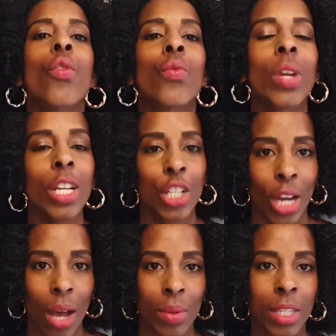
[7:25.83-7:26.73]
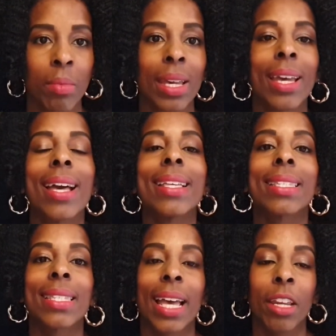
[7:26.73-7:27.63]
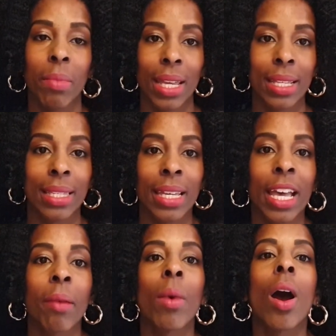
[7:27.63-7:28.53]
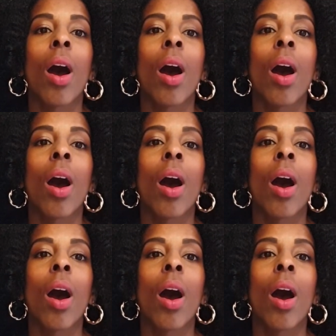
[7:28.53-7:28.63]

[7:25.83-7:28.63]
reach out to me, send me a DM.